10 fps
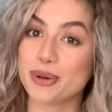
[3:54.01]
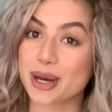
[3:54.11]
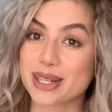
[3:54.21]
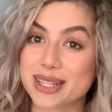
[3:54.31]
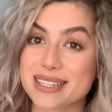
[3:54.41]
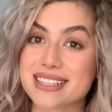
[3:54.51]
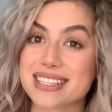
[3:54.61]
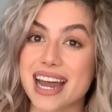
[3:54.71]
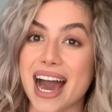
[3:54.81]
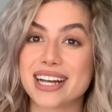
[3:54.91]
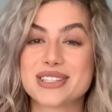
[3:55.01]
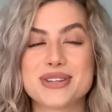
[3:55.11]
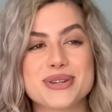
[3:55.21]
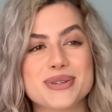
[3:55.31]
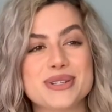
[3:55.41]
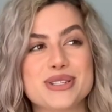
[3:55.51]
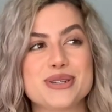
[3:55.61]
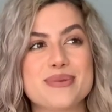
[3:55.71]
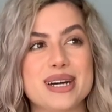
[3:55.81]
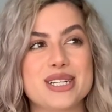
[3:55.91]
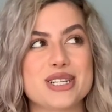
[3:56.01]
about this snack too much.